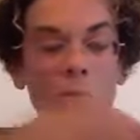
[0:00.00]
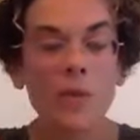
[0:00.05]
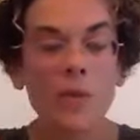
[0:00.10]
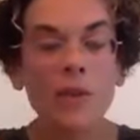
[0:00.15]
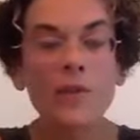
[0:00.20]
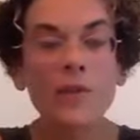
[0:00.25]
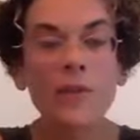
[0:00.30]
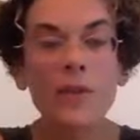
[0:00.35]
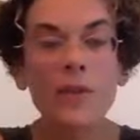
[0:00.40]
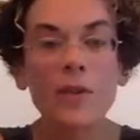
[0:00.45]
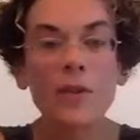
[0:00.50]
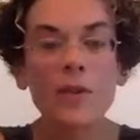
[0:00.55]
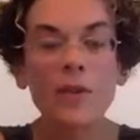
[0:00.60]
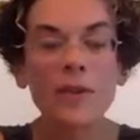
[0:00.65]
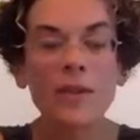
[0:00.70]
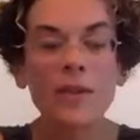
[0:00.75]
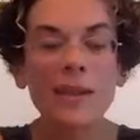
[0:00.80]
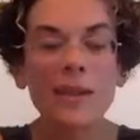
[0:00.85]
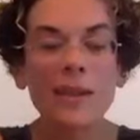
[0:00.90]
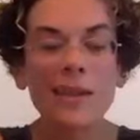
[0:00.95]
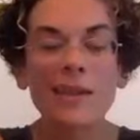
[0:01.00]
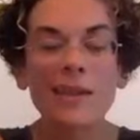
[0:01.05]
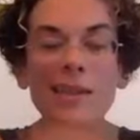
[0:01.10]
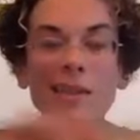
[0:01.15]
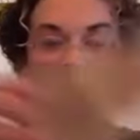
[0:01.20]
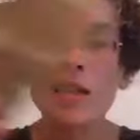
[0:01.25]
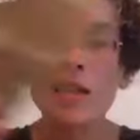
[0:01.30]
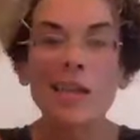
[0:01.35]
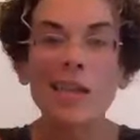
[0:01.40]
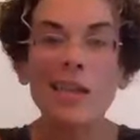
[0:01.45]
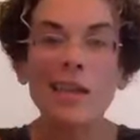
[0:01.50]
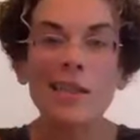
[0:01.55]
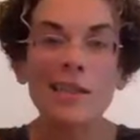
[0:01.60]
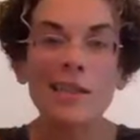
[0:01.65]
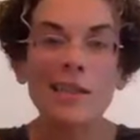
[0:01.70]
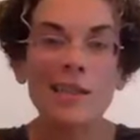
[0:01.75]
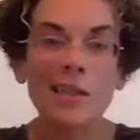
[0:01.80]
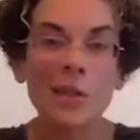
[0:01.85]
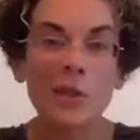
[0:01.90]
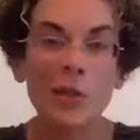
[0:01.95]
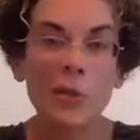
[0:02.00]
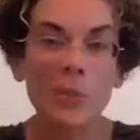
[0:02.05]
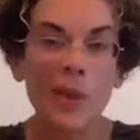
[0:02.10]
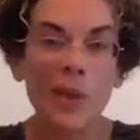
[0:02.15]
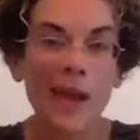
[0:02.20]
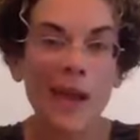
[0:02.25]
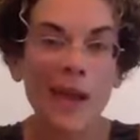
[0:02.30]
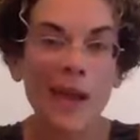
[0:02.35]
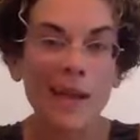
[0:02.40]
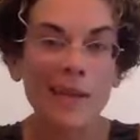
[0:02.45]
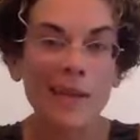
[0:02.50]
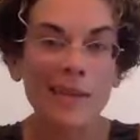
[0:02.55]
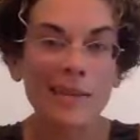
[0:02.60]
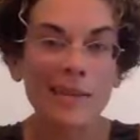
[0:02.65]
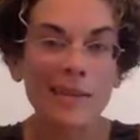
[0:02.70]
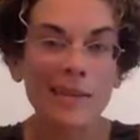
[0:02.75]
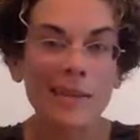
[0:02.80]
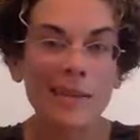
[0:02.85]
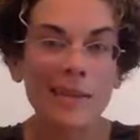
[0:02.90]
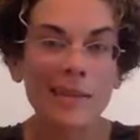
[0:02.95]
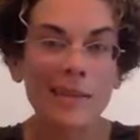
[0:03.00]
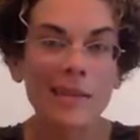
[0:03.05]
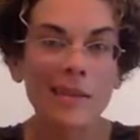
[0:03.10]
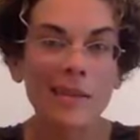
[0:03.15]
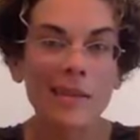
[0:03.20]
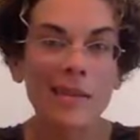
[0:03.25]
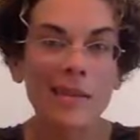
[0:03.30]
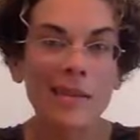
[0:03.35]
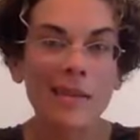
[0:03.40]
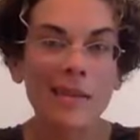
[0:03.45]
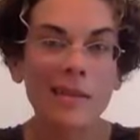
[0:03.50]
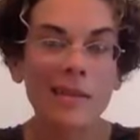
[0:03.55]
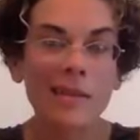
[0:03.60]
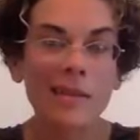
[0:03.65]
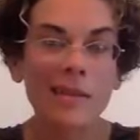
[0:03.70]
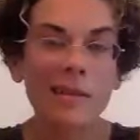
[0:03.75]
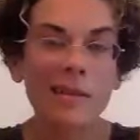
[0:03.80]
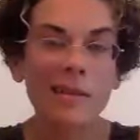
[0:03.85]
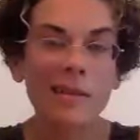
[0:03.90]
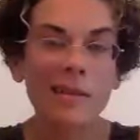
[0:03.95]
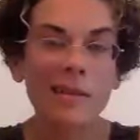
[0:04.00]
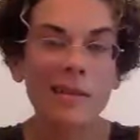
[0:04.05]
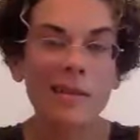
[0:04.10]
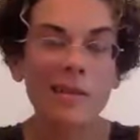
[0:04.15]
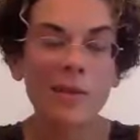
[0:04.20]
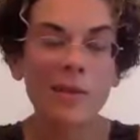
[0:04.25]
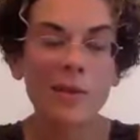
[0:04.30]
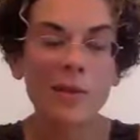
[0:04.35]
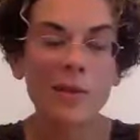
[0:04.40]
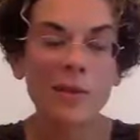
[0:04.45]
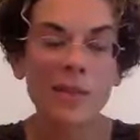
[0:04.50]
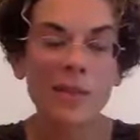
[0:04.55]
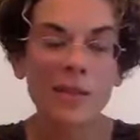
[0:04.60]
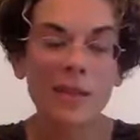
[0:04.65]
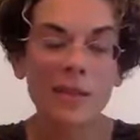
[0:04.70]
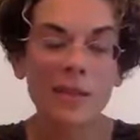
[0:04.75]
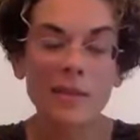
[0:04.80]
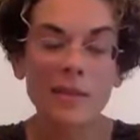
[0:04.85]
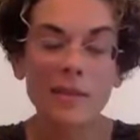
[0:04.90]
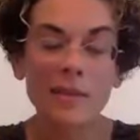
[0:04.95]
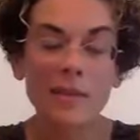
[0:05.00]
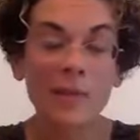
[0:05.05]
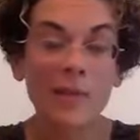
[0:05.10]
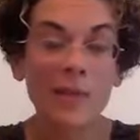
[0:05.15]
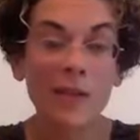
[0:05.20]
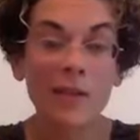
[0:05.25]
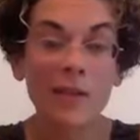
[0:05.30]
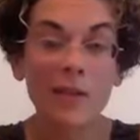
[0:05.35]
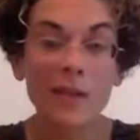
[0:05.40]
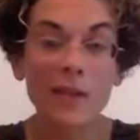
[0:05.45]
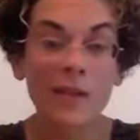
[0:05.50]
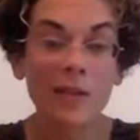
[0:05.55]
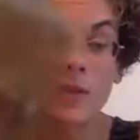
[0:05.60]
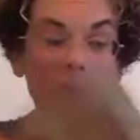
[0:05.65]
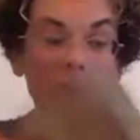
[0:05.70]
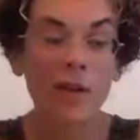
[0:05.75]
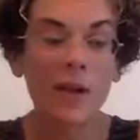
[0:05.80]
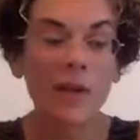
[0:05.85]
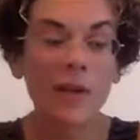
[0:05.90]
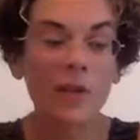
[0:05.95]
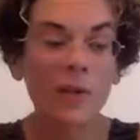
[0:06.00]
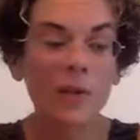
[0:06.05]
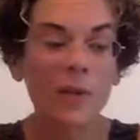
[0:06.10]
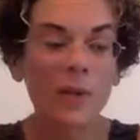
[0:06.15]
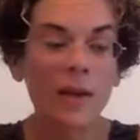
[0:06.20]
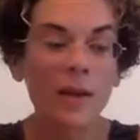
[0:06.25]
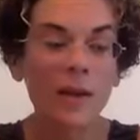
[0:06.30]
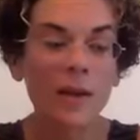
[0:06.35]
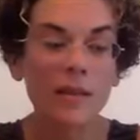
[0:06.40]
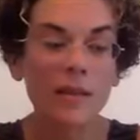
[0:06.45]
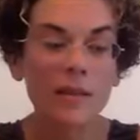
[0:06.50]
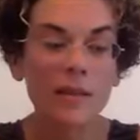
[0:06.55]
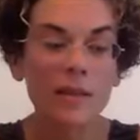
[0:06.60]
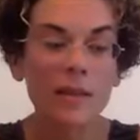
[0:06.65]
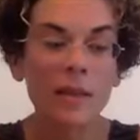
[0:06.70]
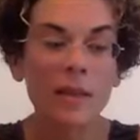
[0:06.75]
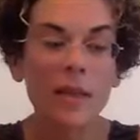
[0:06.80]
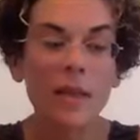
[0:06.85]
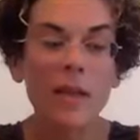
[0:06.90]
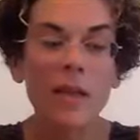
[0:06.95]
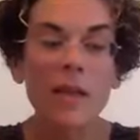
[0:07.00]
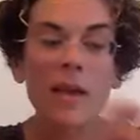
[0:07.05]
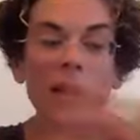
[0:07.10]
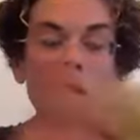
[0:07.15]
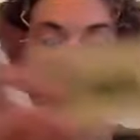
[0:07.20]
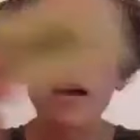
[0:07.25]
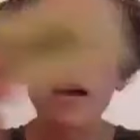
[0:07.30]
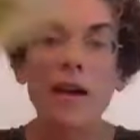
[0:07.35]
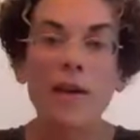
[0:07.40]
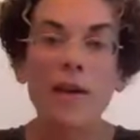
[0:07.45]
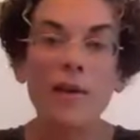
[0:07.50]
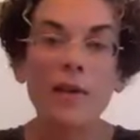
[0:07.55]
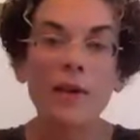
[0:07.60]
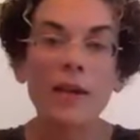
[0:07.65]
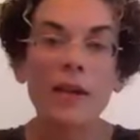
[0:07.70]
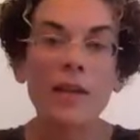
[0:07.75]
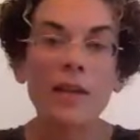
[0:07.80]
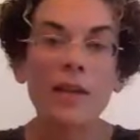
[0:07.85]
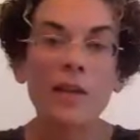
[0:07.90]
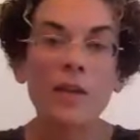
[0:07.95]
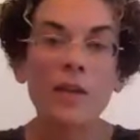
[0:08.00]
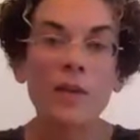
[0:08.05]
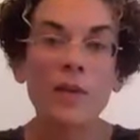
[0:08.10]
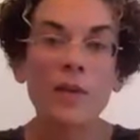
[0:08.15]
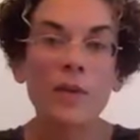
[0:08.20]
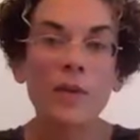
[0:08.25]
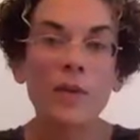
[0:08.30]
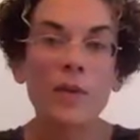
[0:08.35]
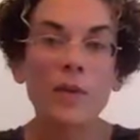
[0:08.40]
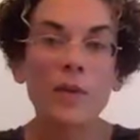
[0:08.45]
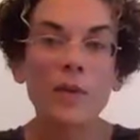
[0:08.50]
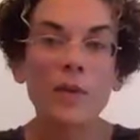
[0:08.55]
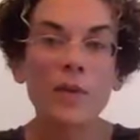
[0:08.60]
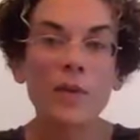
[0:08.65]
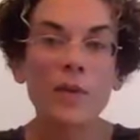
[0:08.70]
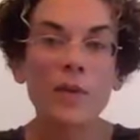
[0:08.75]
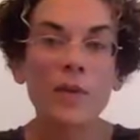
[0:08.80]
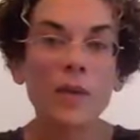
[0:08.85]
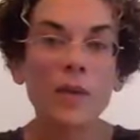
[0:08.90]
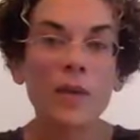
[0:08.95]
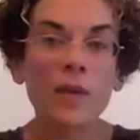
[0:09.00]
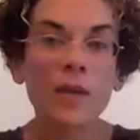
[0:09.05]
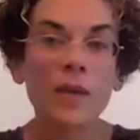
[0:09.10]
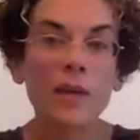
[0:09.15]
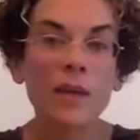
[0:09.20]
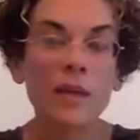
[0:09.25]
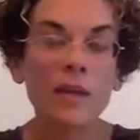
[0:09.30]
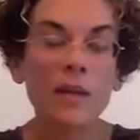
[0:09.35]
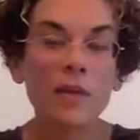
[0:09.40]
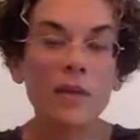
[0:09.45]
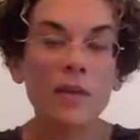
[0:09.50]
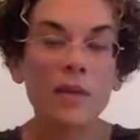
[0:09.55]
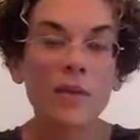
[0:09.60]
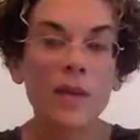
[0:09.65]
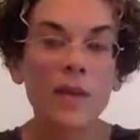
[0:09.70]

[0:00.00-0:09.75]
And if you're like chained to your past circumstance, fairy tale or otherwise, how can you relive